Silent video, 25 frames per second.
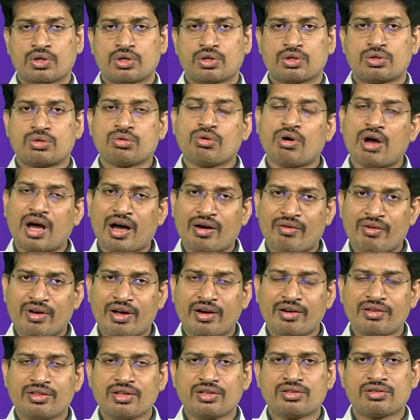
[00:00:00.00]
to
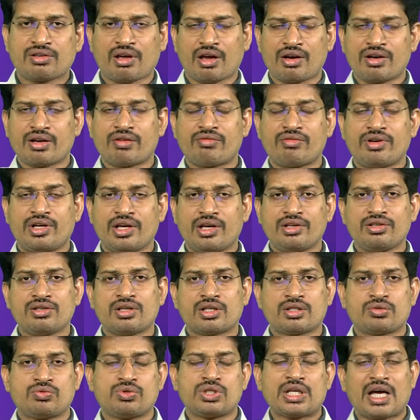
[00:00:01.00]
avoid these kind of
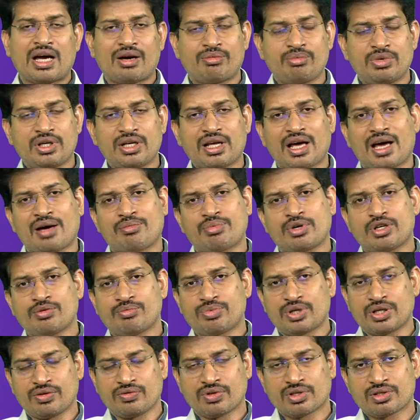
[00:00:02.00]
dangers which have been happened
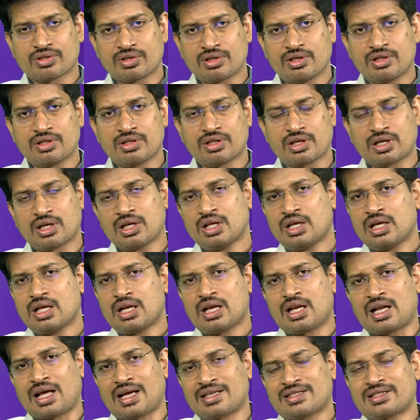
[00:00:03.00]
previously in the
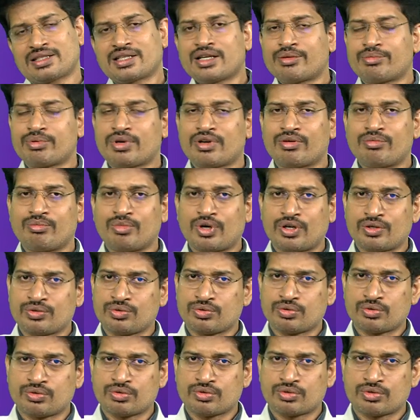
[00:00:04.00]
last couple of
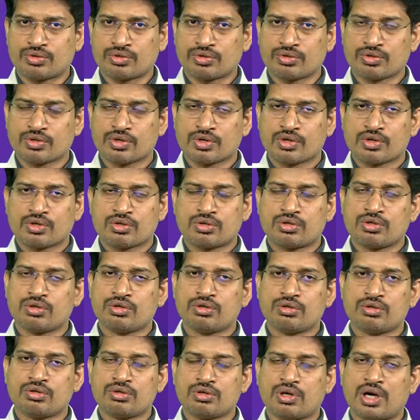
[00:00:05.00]
monsoons, uh,
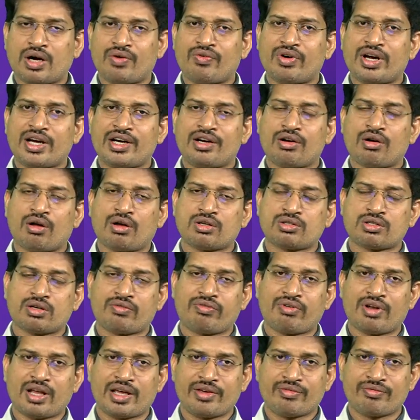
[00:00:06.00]
to avoid loss of
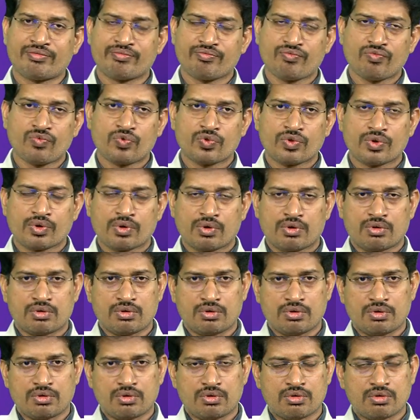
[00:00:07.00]
life.
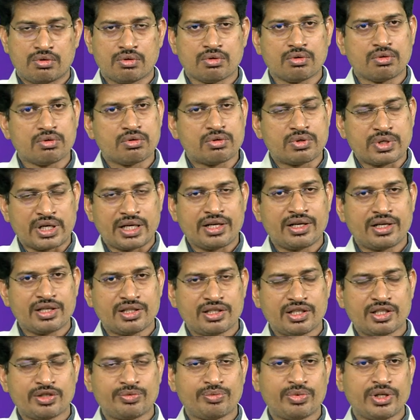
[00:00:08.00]
Uh, drainage
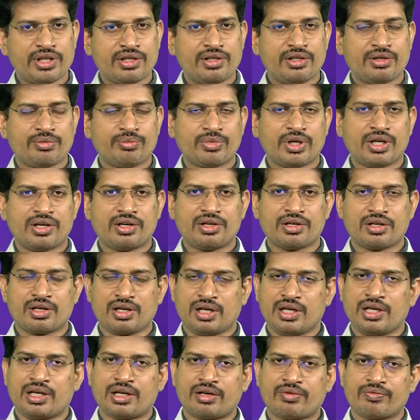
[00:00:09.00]
is being made
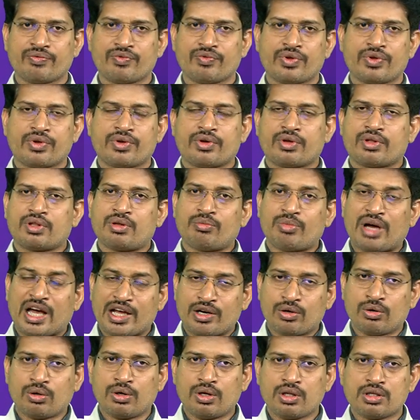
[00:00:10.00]
clear, the
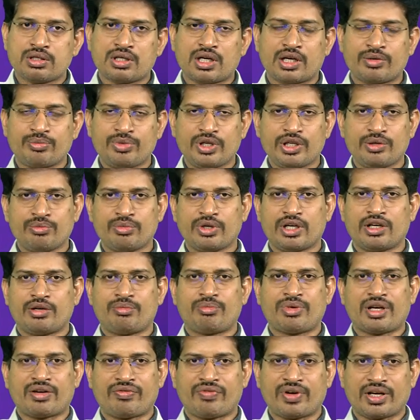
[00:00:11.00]
manholes are being made
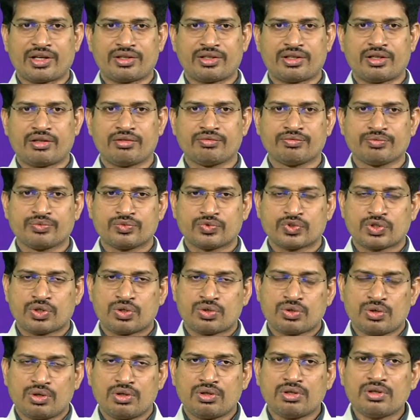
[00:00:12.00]
perfect. Uh,
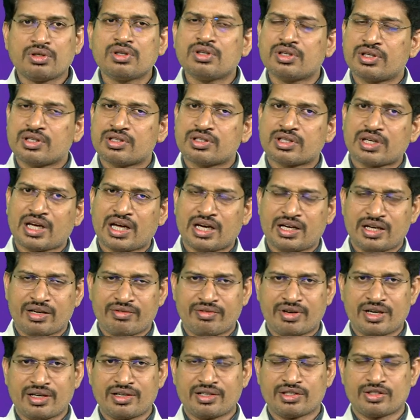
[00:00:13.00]
so it is a kind of
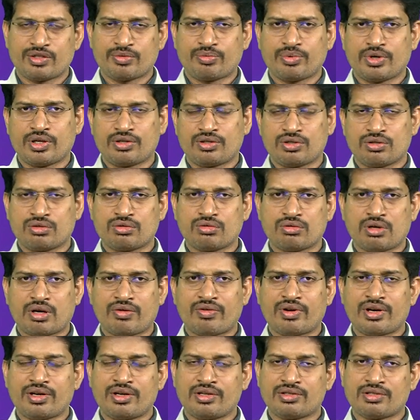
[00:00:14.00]
anticipation to
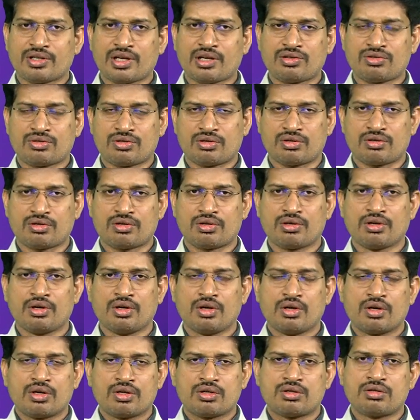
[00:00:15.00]
avoid disaster, uh,
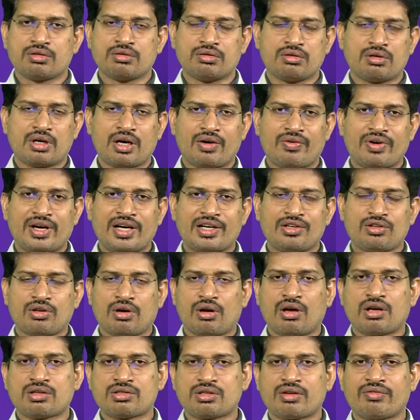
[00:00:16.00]
to avoid the
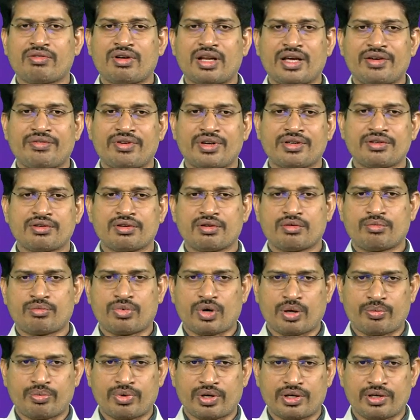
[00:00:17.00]
loss of life and
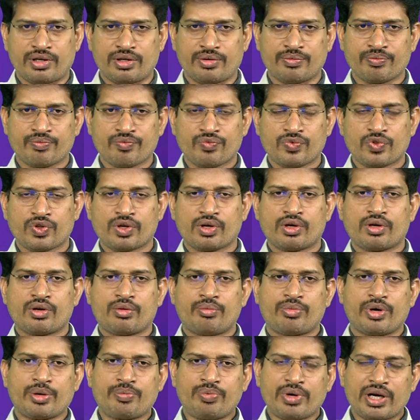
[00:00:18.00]
property.
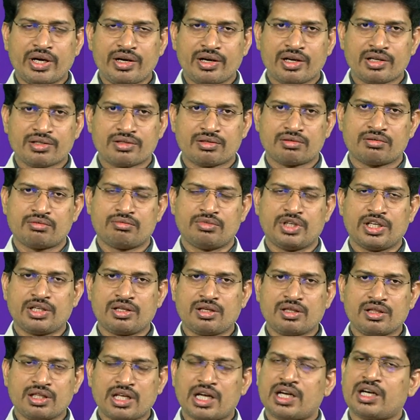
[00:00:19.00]
Preparedness,
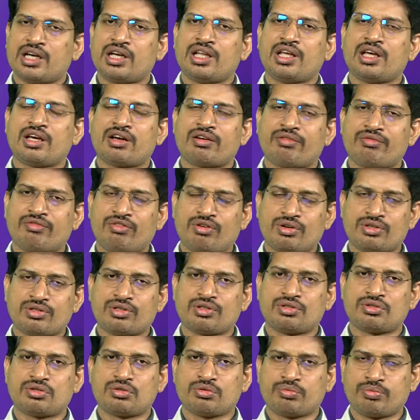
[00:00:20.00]
making the N D R F
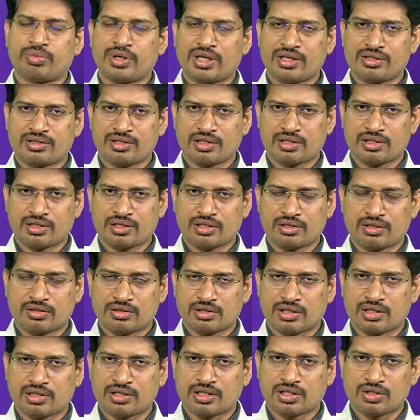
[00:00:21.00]
forces to place at a
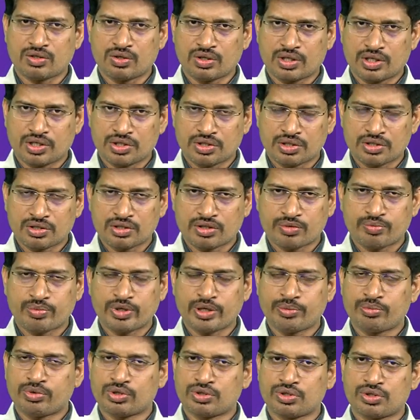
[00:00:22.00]
certain locations,
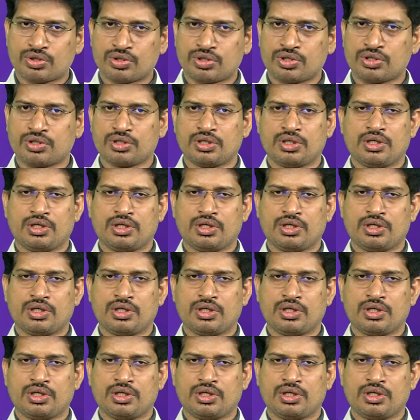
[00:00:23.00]
prepositioning,